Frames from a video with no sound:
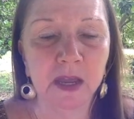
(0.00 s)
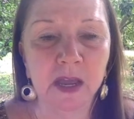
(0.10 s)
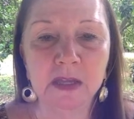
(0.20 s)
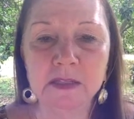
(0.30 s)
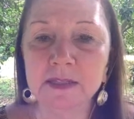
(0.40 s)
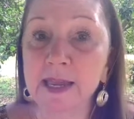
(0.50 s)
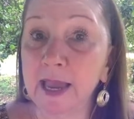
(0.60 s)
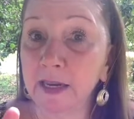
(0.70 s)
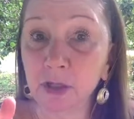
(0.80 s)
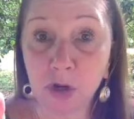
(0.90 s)

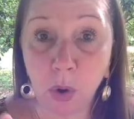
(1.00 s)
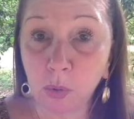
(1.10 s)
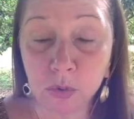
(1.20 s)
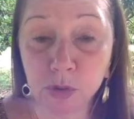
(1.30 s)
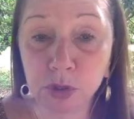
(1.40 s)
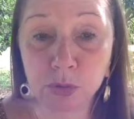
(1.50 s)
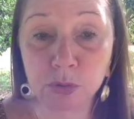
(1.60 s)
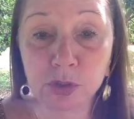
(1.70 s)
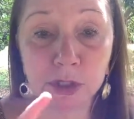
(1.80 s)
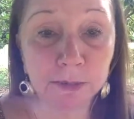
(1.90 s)
Say no
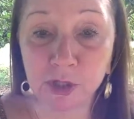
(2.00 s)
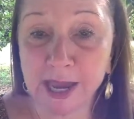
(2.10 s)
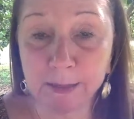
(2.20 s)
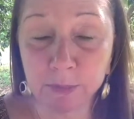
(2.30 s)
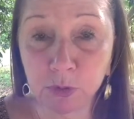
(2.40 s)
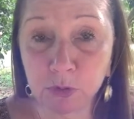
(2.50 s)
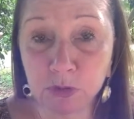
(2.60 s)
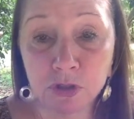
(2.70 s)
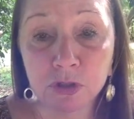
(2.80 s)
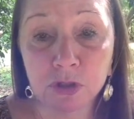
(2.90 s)
to
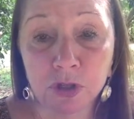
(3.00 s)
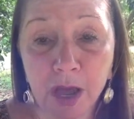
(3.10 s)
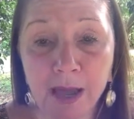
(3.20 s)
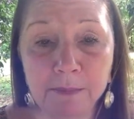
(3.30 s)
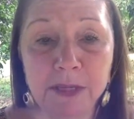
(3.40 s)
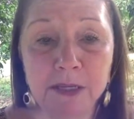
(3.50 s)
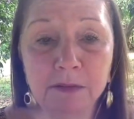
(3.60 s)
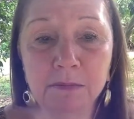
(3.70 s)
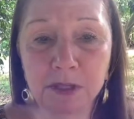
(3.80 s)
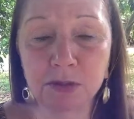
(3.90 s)
jibber-jabbers. I
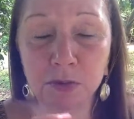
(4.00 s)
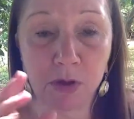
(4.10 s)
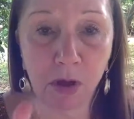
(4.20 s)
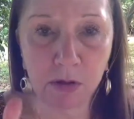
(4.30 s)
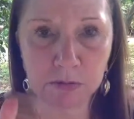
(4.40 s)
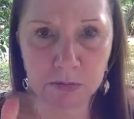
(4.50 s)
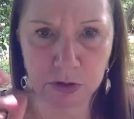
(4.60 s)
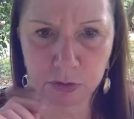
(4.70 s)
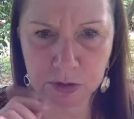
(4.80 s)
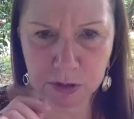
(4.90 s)
mean this with all
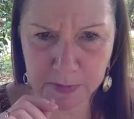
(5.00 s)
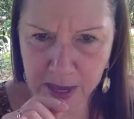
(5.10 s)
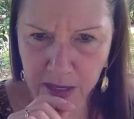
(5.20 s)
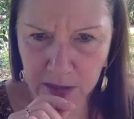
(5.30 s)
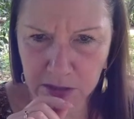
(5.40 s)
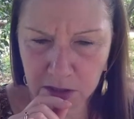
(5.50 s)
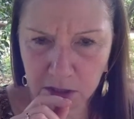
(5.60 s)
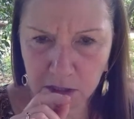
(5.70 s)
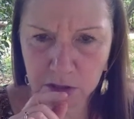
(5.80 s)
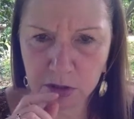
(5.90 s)
due respect
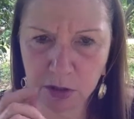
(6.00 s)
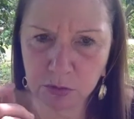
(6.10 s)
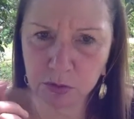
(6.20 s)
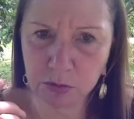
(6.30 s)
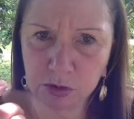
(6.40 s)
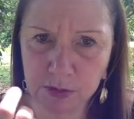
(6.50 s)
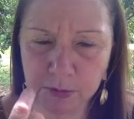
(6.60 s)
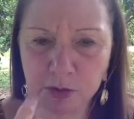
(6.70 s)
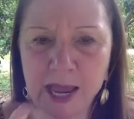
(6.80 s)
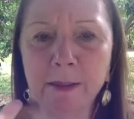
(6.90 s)
to those who
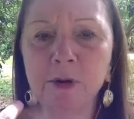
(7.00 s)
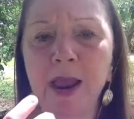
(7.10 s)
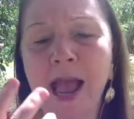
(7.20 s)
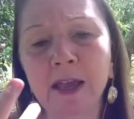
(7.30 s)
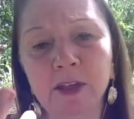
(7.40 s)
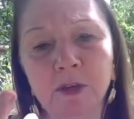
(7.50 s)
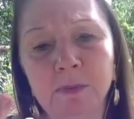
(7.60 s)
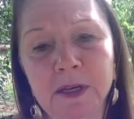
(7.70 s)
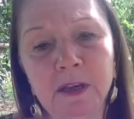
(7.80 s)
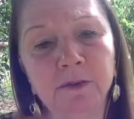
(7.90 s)
jibber-jabber at you,
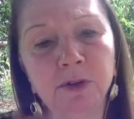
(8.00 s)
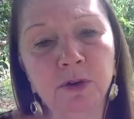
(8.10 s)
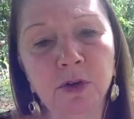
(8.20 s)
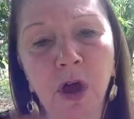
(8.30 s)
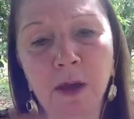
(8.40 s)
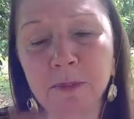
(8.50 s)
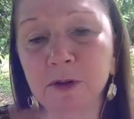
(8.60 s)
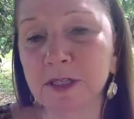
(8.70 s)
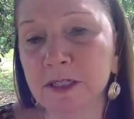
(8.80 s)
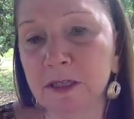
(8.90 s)
but if you're not
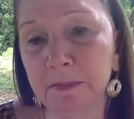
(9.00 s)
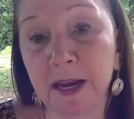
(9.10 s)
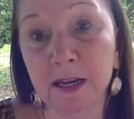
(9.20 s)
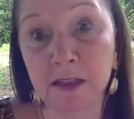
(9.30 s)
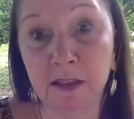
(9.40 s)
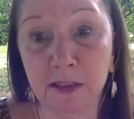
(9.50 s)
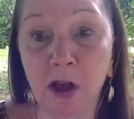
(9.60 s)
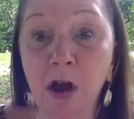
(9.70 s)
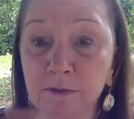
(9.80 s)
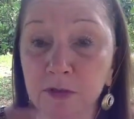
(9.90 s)
participating in the
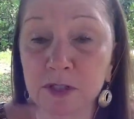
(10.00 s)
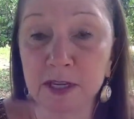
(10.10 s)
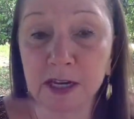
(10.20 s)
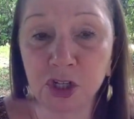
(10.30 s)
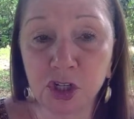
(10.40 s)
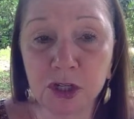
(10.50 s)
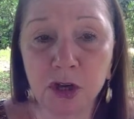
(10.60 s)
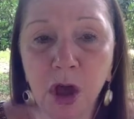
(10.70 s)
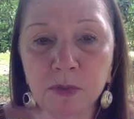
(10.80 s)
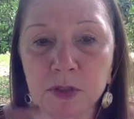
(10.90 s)
conversation,
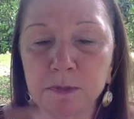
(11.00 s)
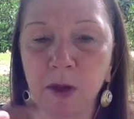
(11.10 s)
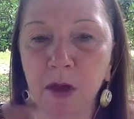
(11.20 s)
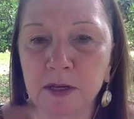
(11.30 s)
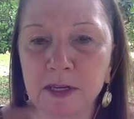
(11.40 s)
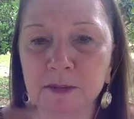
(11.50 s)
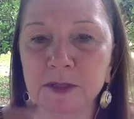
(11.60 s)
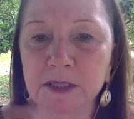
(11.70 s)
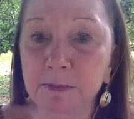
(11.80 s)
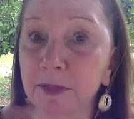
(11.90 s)
not responding,
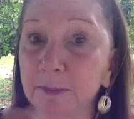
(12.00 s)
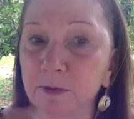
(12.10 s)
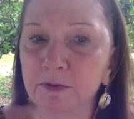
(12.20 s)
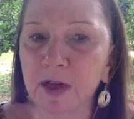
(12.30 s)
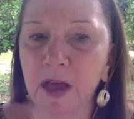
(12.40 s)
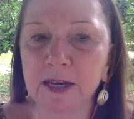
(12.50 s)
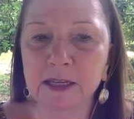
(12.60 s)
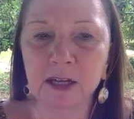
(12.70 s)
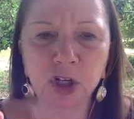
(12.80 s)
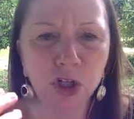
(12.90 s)
but simply
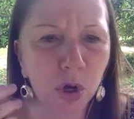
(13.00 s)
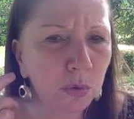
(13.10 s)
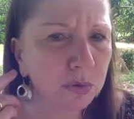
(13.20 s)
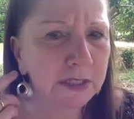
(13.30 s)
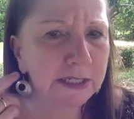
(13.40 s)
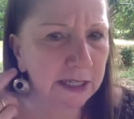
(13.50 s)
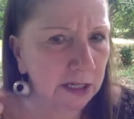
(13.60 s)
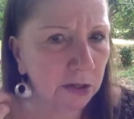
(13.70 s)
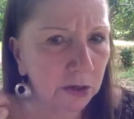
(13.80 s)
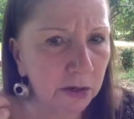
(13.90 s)
providing a closed
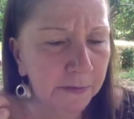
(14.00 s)
ear